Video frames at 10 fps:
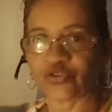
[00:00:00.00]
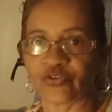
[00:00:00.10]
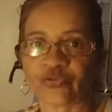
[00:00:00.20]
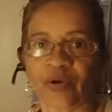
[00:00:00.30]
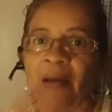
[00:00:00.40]

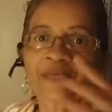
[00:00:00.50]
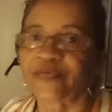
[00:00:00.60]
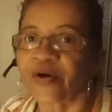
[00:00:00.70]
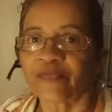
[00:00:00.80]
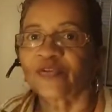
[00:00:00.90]
just grab
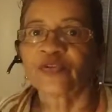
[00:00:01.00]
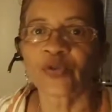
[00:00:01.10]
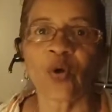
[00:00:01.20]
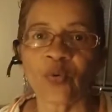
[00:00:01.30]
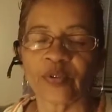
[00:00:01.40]
stuff and
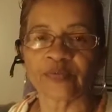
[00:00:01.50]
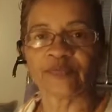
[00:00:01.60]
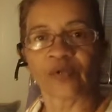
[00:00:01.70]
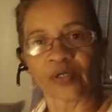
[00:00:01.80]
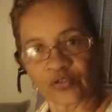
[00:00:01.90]
throw and
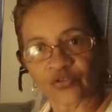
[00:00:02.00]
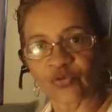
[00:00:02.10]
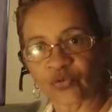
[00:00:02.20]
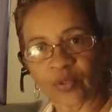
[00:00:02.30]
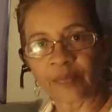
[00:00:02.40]
run
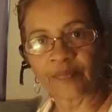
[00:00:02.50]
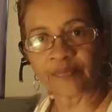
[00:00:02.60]
into